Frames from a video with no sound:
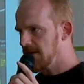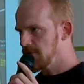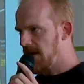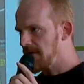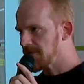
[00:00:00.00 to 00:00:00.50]

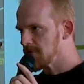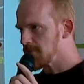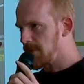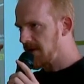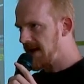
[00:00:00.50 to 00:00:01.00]
you have to
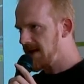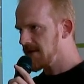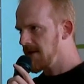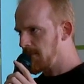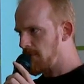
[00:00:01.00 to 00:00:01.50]

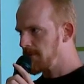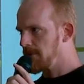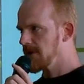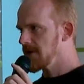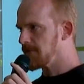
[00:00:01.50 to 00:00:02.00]
plan
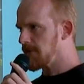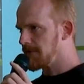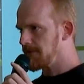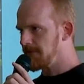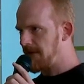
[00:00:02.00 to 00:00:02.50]
properly for
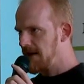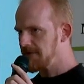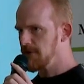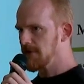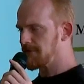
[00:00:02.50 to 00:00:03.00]

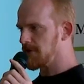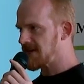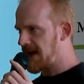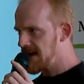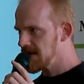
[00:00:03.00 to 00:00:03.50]
5 years, for
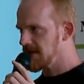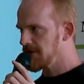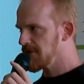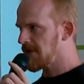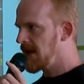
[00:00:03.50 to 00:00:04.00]
10
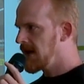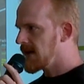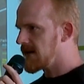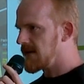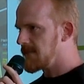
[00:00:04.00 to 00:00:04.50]
years,
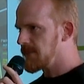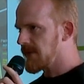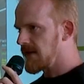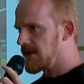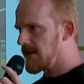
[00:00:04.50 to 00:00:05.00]

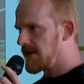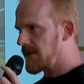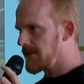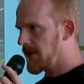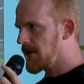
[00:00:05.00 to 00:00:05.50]

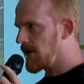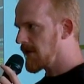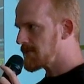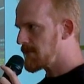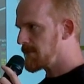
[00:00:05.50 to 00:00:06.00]

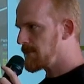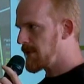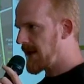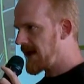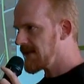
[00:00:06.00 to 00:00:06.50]
because
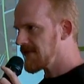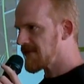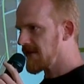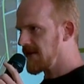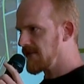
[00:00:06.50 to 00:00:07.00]

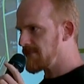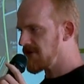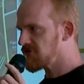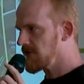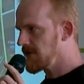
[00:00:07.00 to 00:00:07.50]
plants,
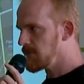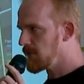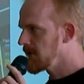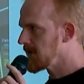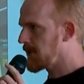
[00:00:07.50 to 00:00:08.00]
especially
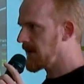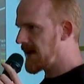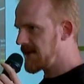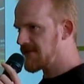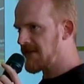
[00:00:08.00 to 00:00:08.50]
woody
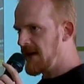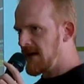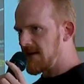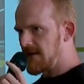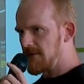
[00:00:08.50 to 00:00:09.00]
plants,
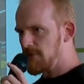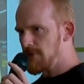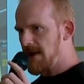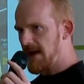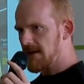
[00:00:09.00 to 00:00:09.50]

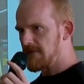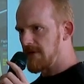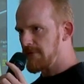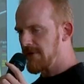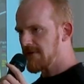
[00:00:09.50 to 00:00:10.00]
react
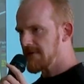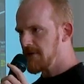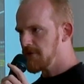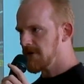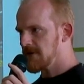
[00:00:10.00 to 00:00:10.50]
very
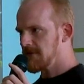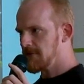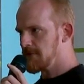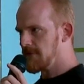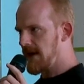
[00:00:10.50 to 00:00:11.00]
slow
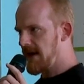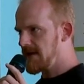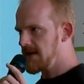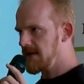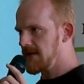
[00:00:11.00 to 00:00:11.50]
to
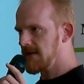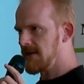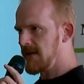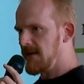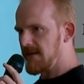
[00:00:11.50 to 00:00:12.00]
any
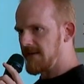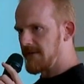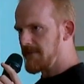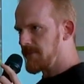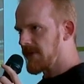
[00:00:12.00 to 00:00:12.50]

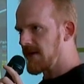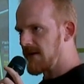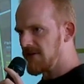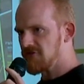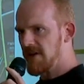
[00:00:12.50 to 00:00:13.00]

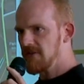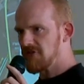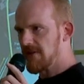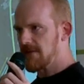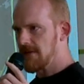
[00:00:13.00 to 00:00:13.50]

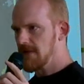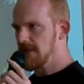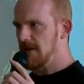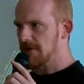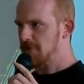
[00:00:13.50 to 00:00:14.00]
changes in
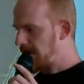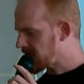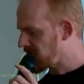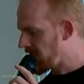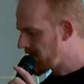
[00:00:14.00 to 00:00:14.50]
their
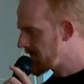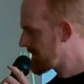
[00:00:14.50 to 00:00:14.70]
structure.